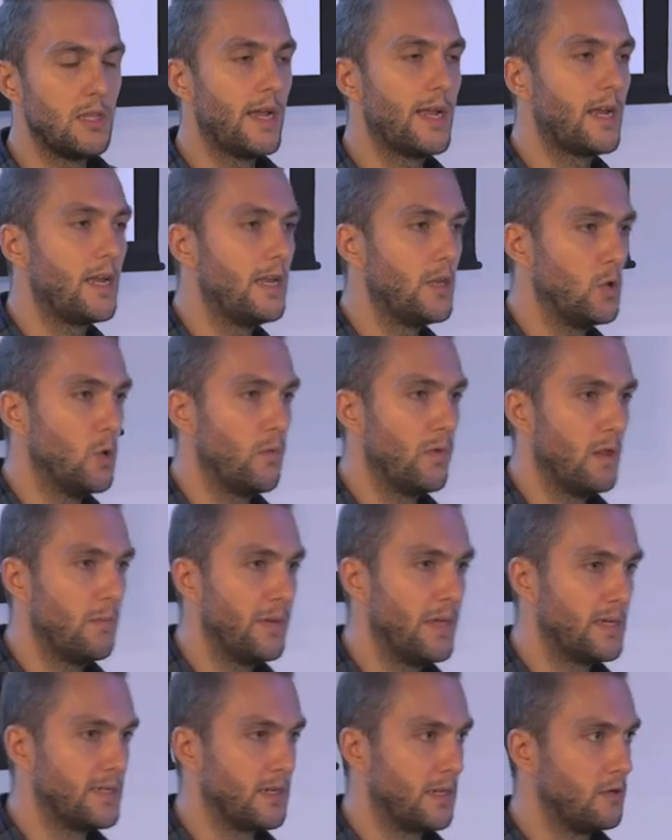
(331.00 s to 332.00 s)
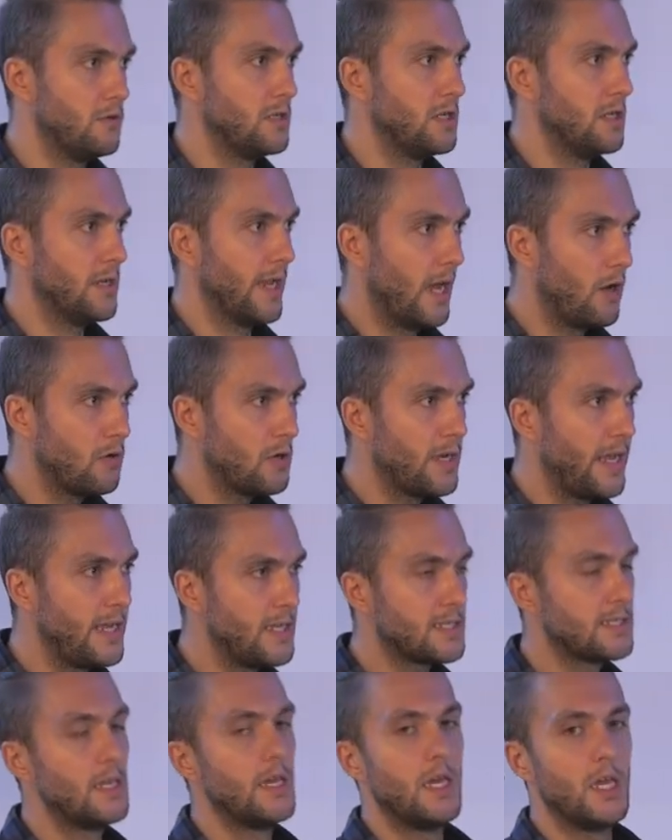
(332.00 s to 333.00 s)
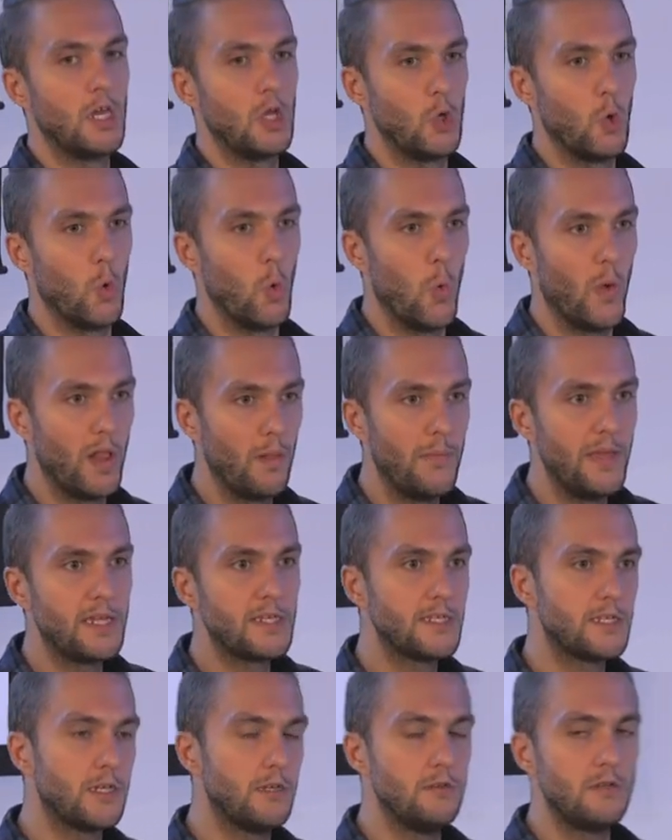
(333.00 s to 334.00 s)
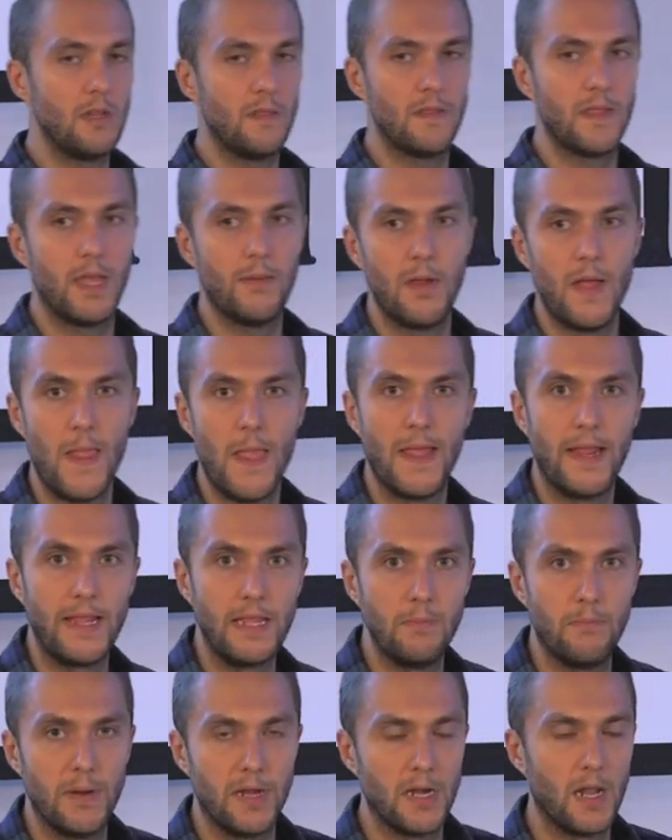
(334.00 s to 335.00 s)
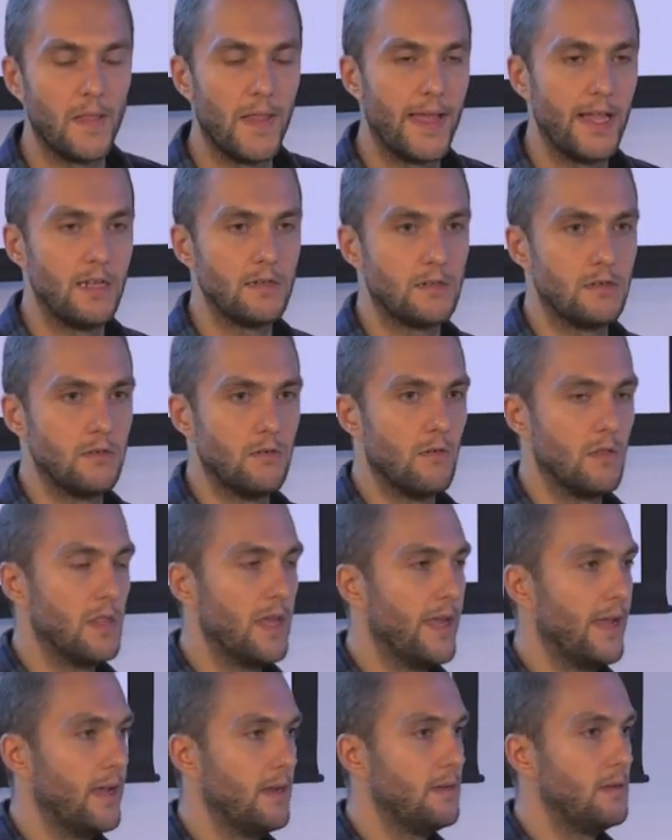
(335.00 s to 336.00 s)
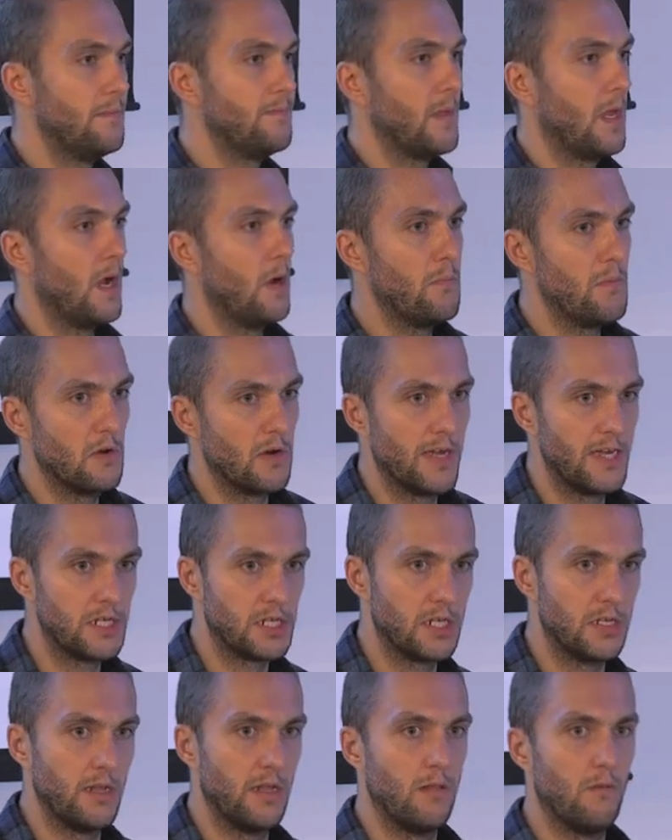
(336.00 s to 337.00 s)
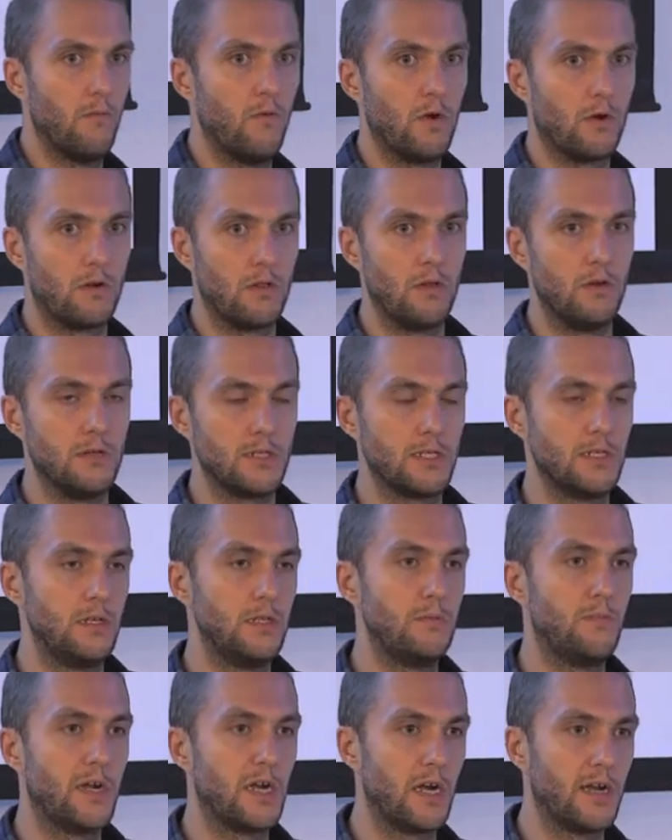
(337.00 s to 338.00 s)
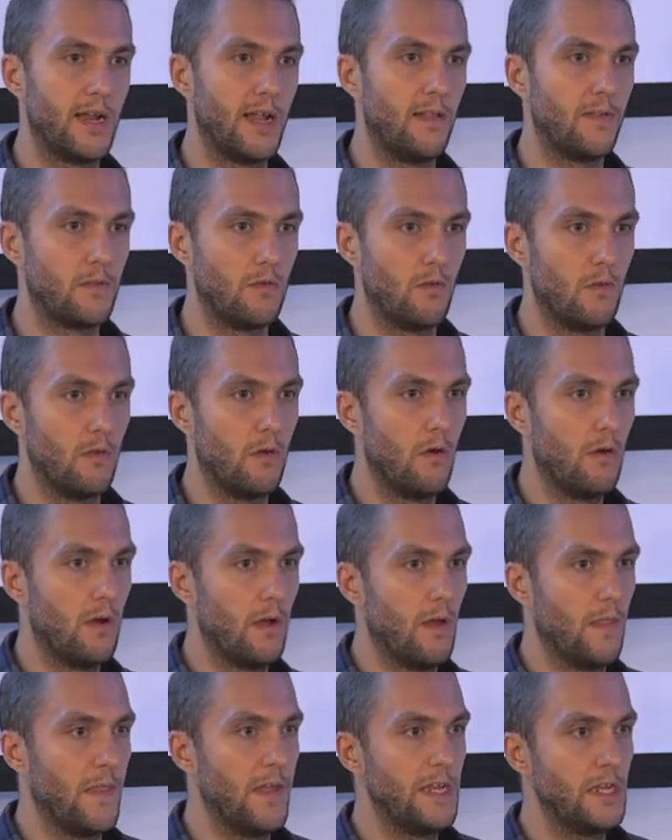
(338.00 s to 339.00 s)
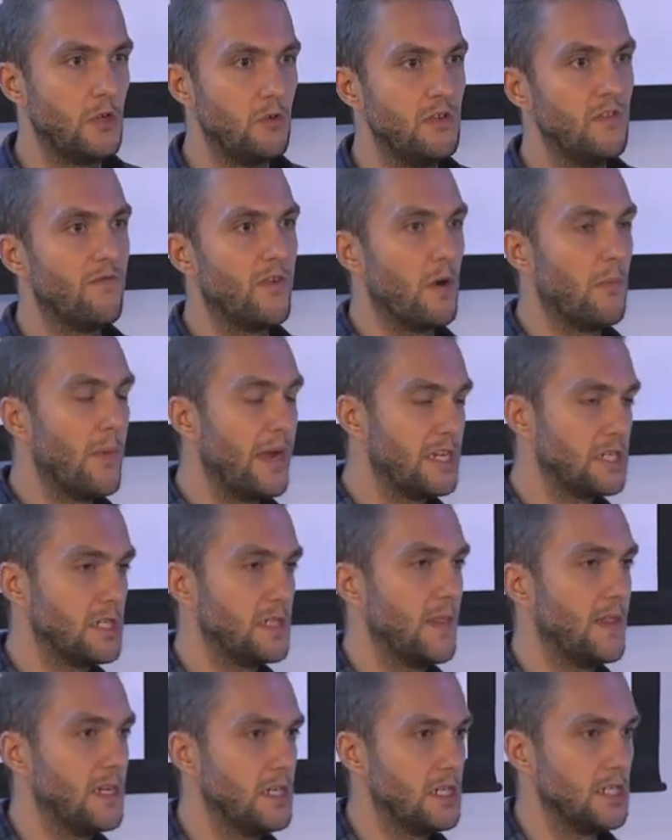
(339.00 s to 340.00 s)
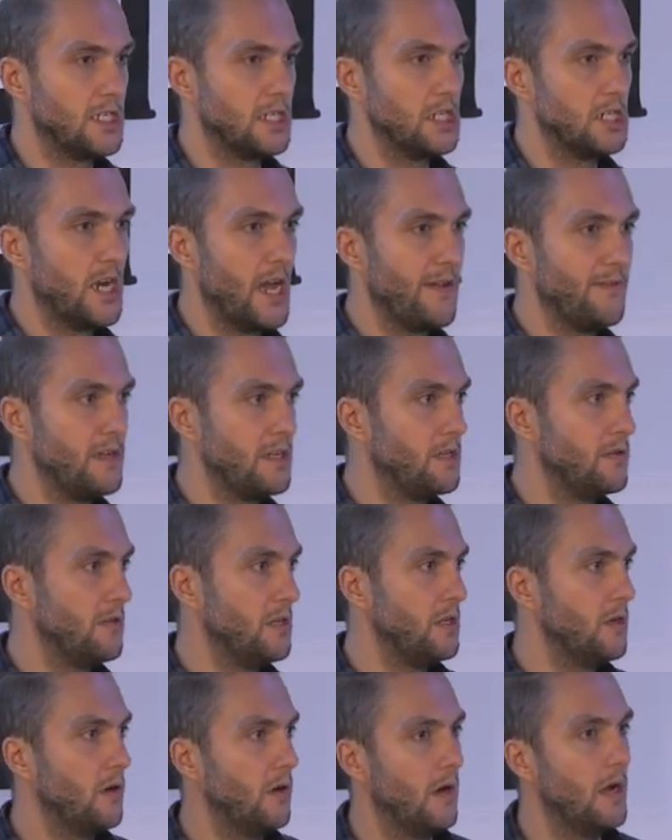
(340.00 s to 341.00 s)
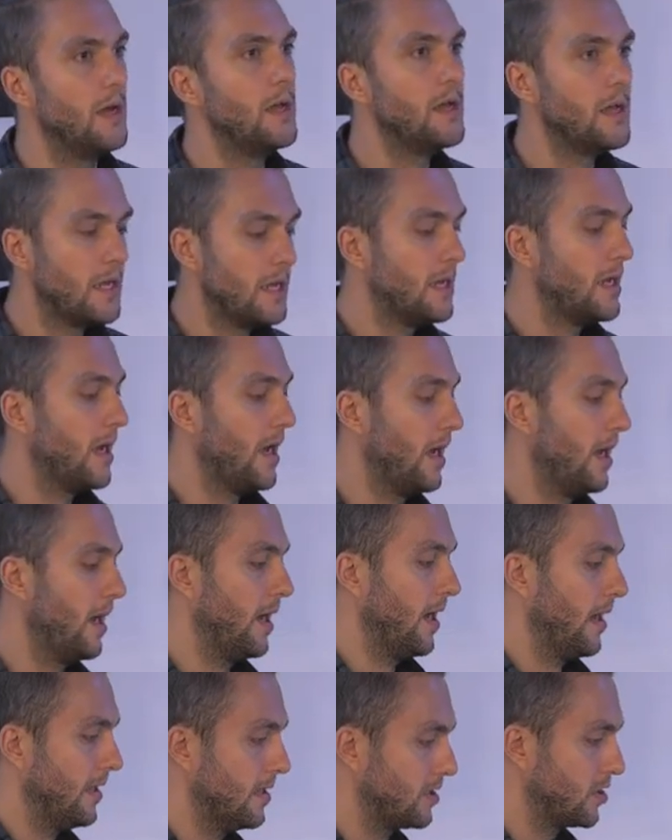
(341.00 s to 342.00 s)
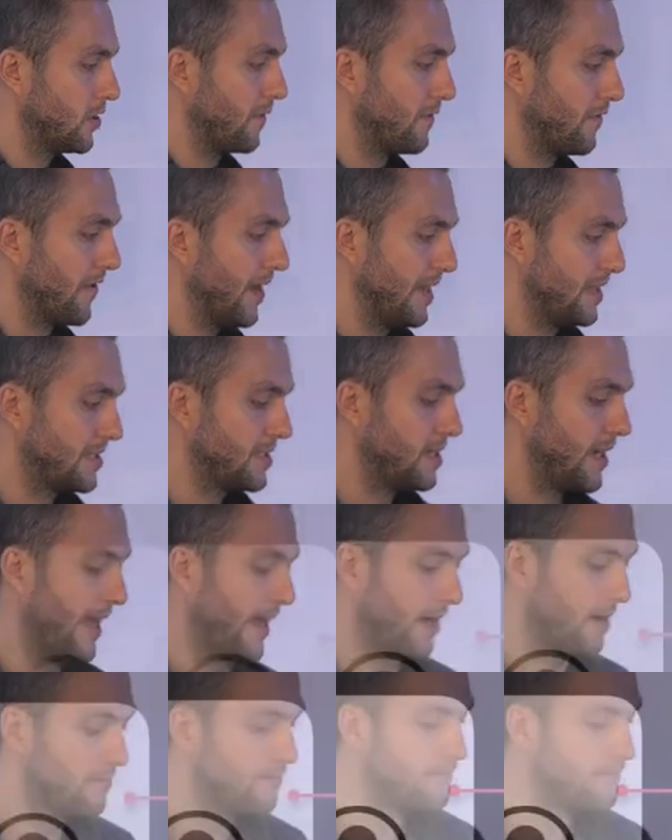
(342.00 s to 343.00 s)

likely you will be executing nowadays, you will be executing them in parallel to the operational workloads, in parallel to the new information that is arriving to your uh, software stack.